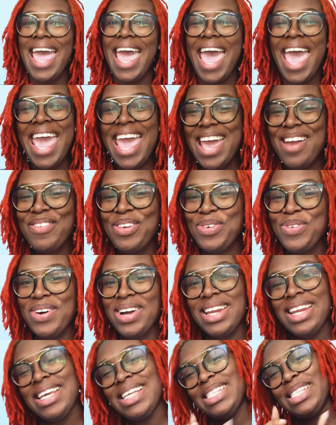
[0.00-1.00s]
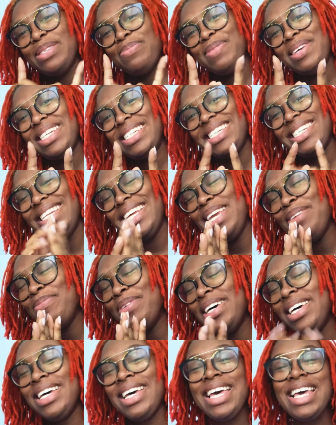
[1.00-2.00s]
Hey everyone, it's me,
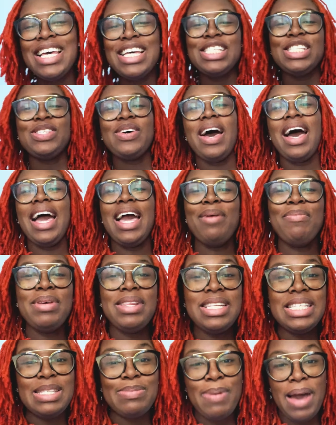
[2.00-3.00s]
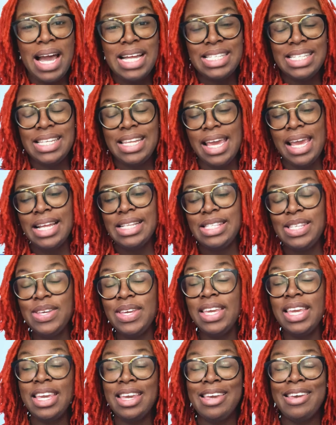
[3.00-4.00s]
Chidima. So I am in the spa today
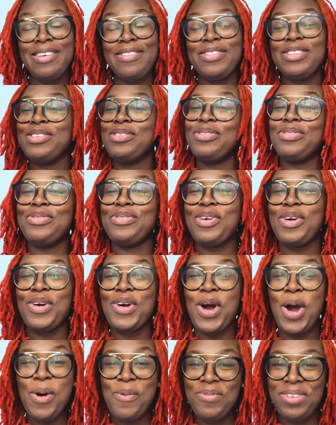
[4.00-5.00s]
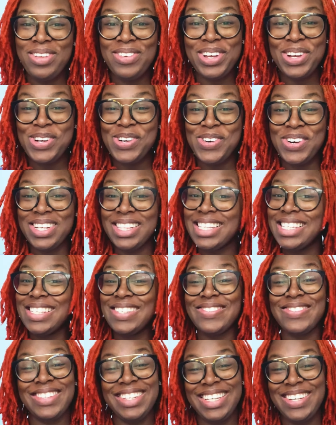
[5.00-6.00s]
to hopefully record
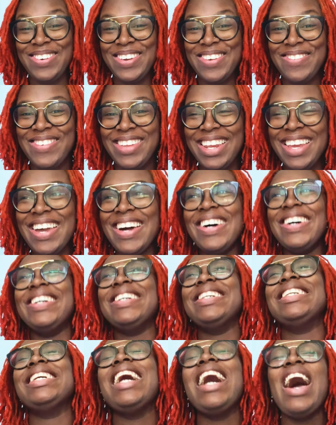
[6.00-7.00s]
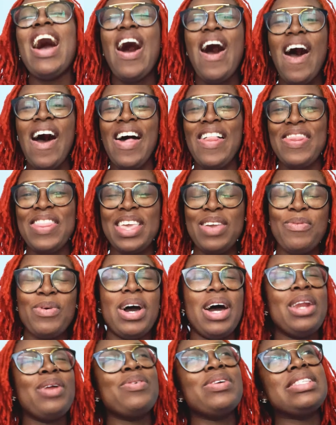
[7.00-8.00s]
this really quick video on
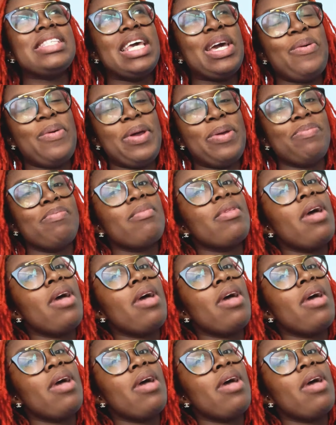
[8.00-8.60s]
I don't want to say quick,